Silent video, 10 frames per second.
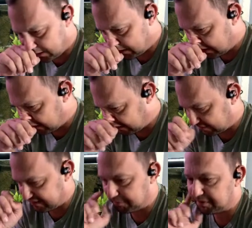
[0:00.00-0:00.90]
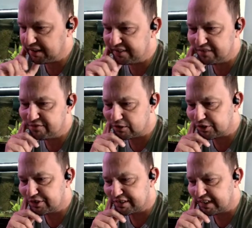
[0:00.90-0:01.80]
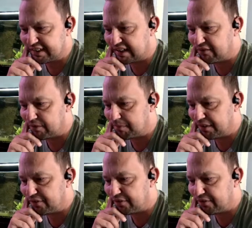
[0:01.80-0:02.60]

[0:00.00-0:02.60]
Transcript: It's typically the first Sunday of the month,